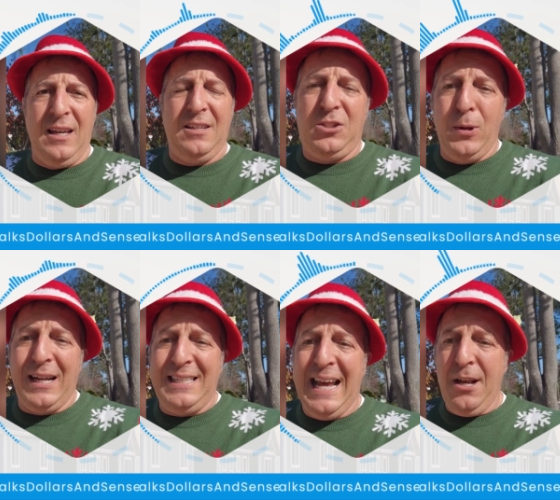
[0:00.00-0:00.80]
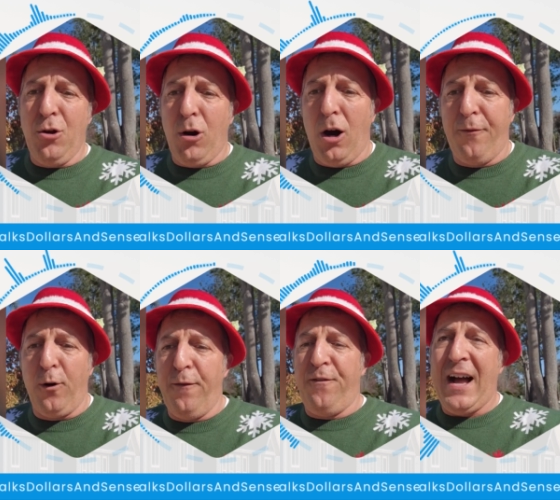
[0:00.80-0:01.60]
is doing a tender
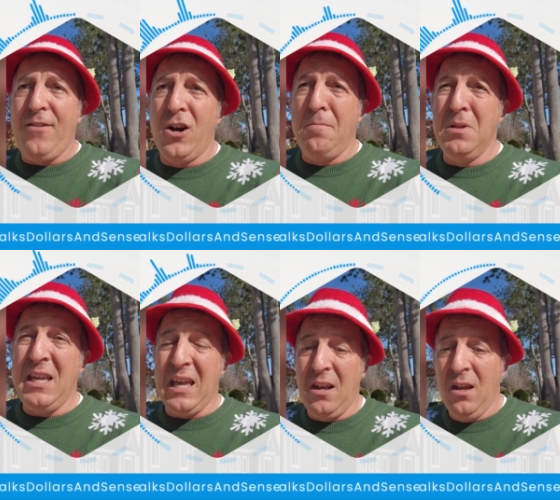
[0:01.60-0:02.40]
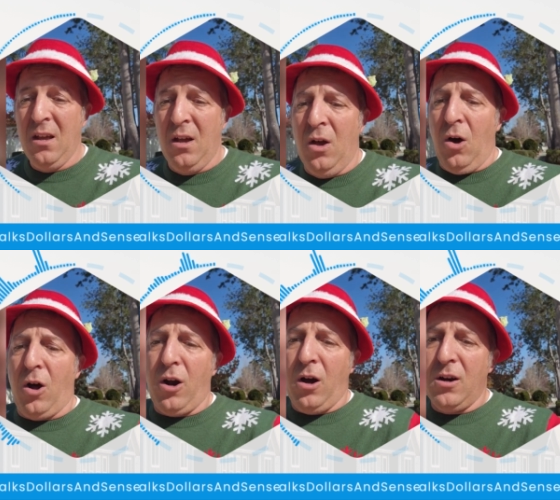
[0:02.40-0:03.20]
offer of 500 million
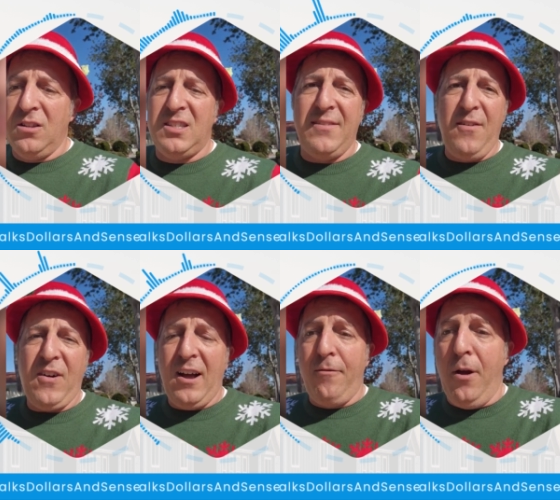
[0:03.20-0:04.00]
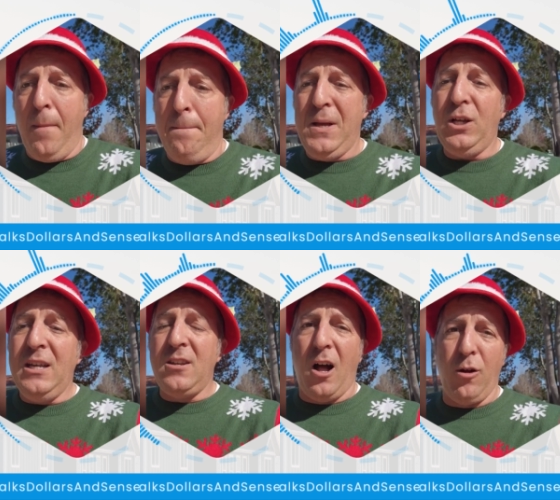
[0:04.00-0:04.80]
on a 175
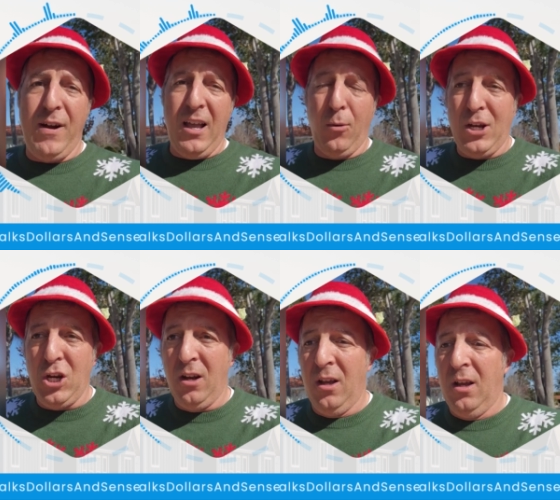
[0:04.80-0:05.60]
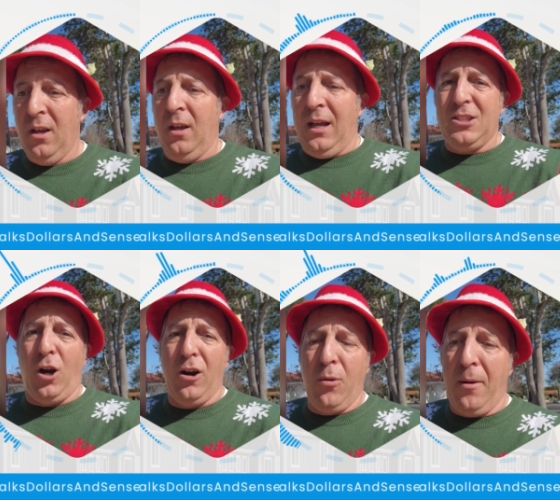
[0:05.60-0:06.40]
billion dollar valuation. It's
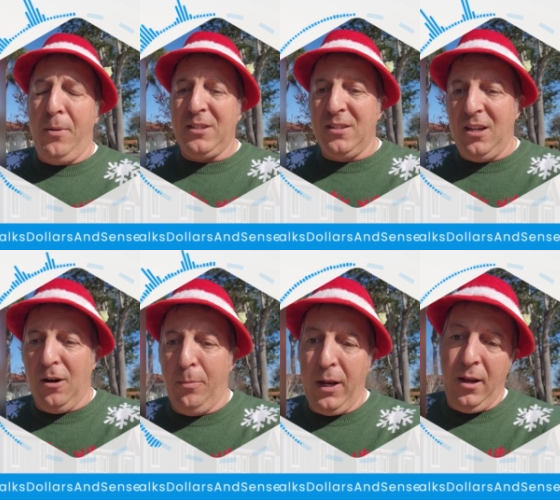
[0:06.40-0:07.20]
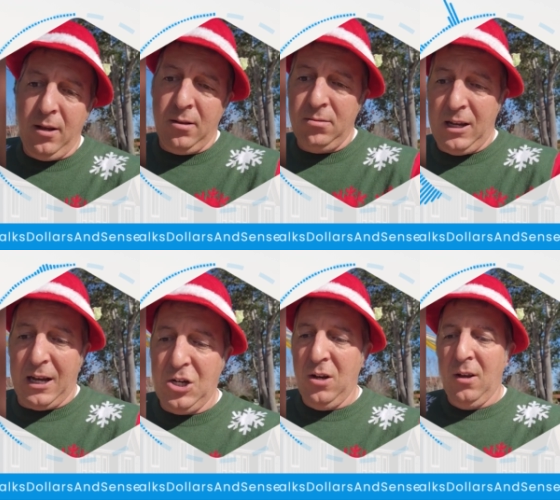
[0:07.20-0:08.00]
hard to run a business here, but
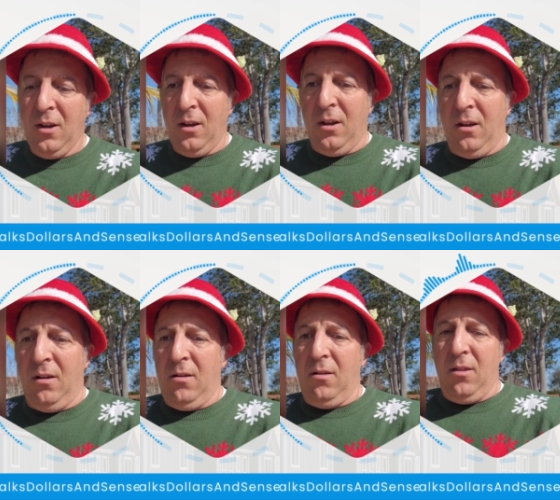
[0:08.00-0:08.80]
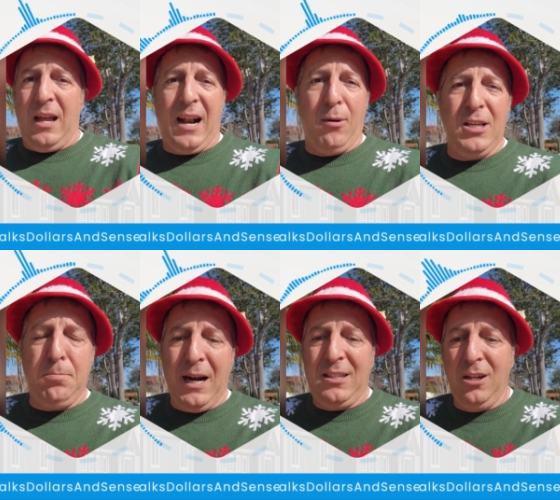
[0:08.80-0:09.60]
gosh, they got to raise
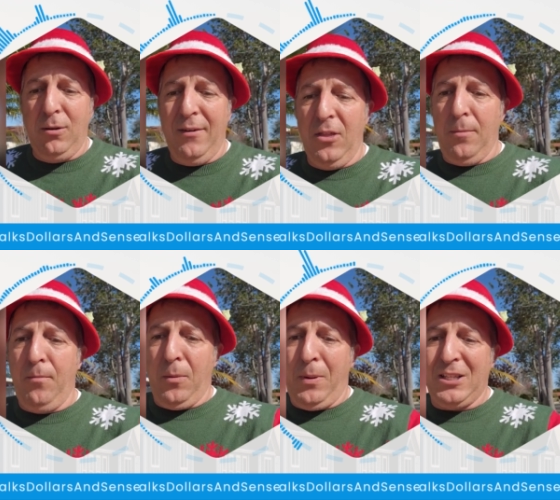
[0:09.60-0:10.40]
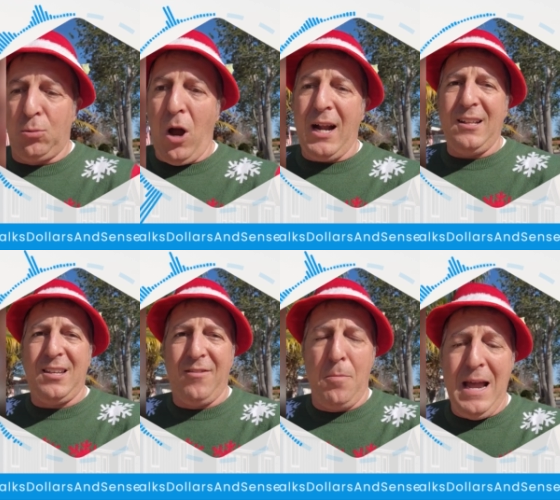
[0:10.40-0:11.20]
money too. Even the, the best rockets
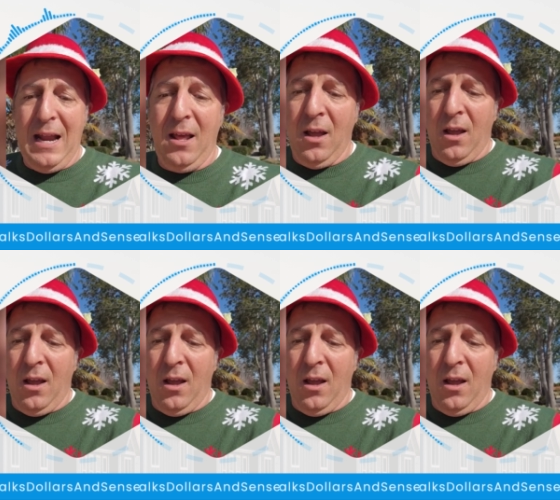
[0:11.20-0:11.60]
ever made,